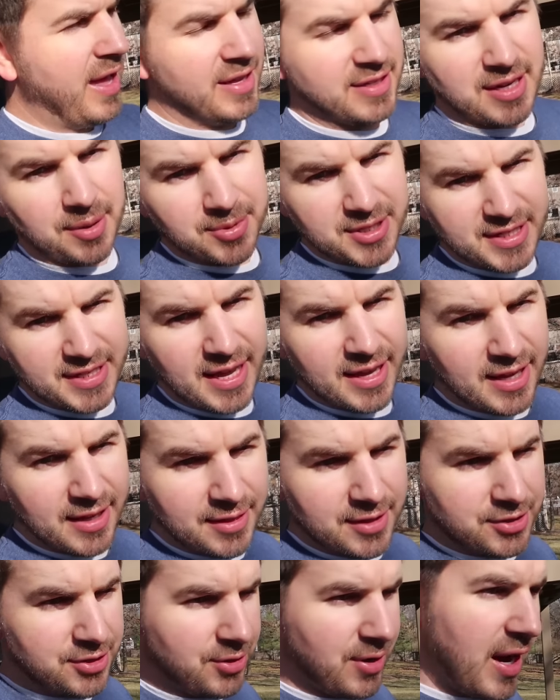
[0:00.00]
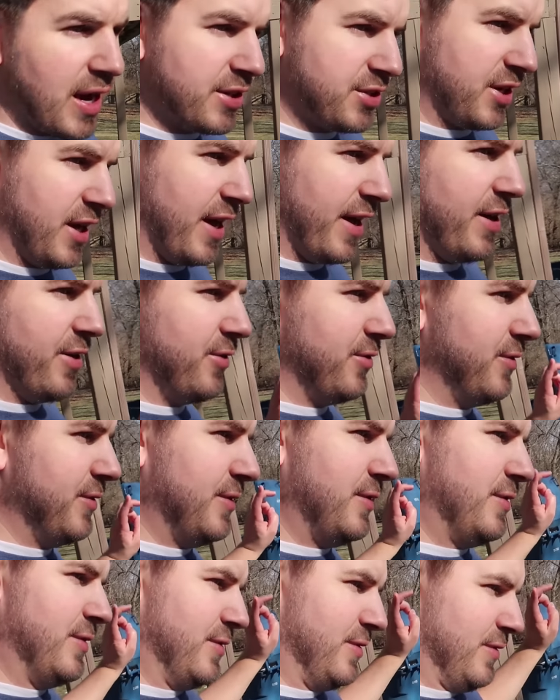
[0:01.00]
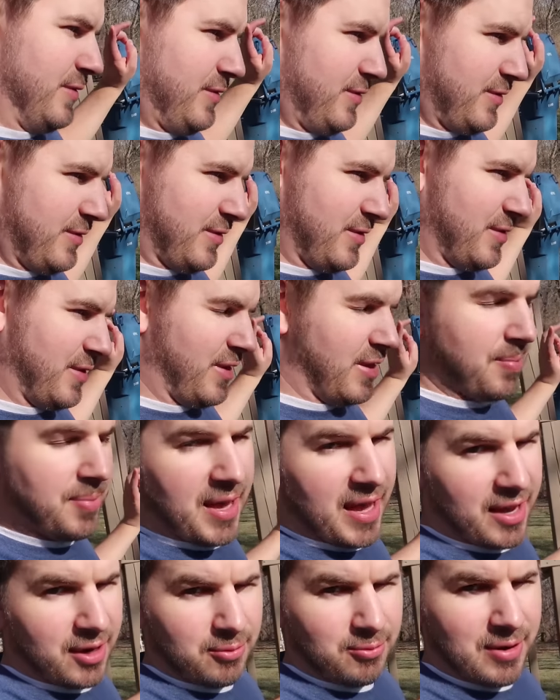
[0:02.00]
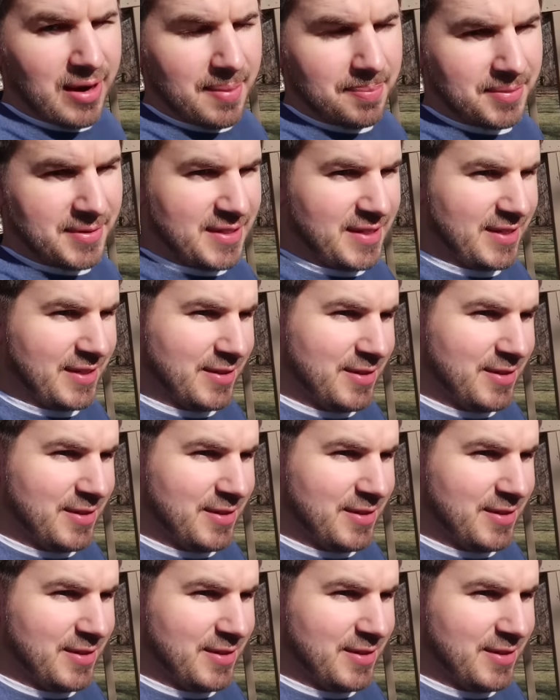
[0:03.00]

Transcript: As I was taking the trash out, the bag ripped.